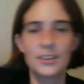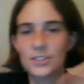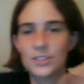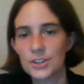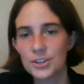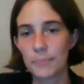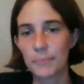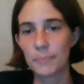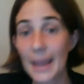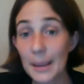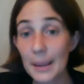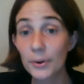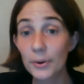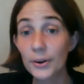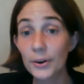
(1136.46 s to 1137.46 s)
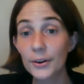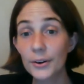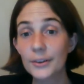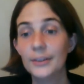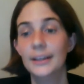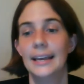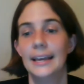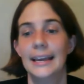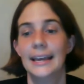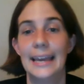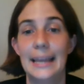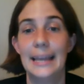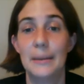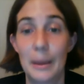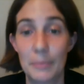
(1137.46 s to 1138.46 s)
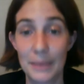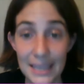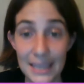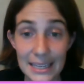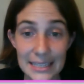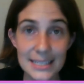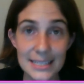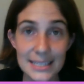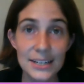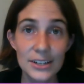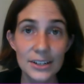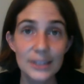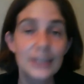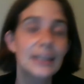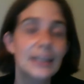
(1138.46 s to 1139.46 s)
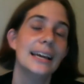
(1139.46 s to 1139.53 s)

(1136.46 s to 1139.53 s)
turn your paper and it might be easier.